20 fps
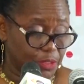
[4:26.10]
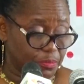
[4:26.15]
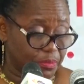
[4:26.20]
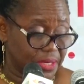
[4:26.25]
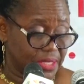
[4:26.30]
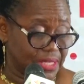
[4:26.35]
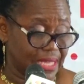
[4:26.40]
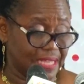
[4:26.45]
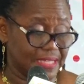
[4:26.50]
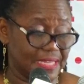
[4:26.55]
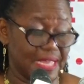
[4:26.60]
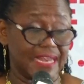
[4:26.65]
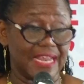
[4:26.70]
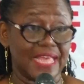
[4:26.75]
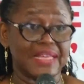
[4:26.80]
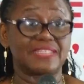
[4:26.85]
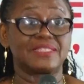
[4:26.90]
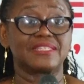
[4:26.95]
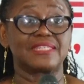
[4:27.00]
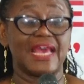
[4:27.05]
present an
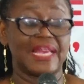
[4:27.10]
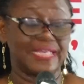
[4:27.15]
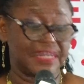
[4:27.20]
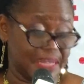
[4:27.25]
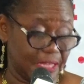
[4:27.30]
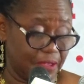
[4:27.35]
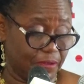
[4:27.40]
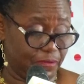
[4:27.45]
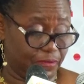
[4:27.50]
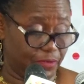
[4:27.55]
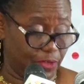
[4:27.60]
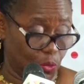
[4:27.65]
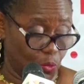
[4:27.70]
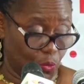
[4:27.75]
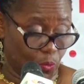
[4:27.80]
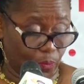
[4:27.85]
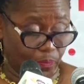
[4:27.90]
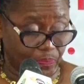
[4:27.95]
exciting view